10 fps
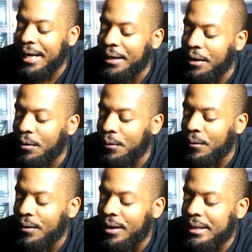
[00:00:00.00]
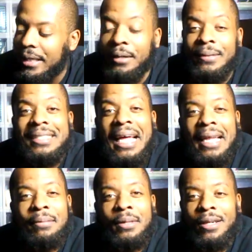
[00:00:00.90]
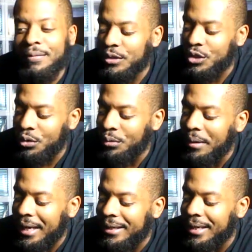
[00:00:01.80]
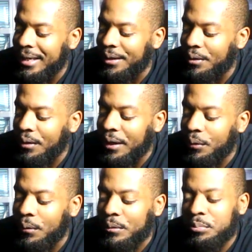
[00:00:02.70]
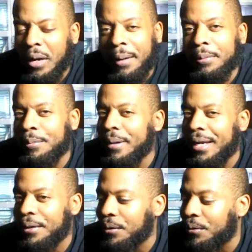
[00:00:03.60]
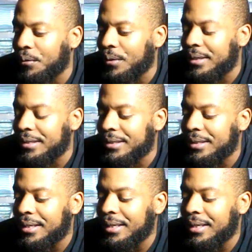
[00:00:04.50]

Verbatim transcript: I didn't know that it was that limited of a shoe back then. You know, I knew it was popular, but I didn't know it was.